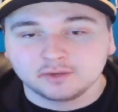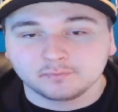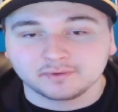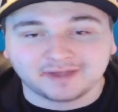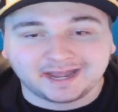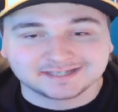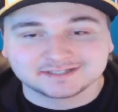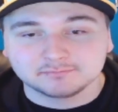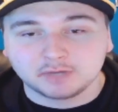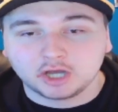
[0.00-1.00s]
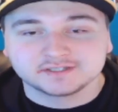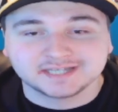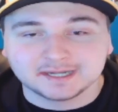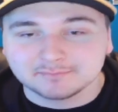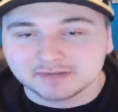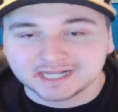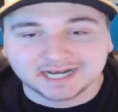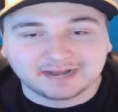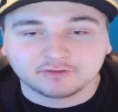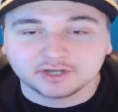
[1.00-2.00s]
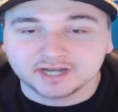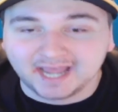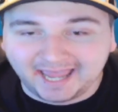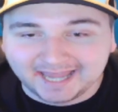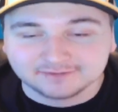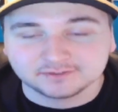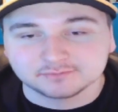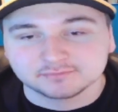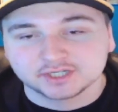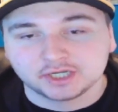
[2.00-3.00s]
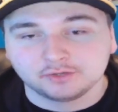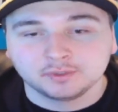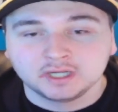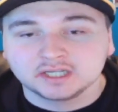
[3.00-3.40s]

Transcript: with Aston Martin, McLaren ahead of them too.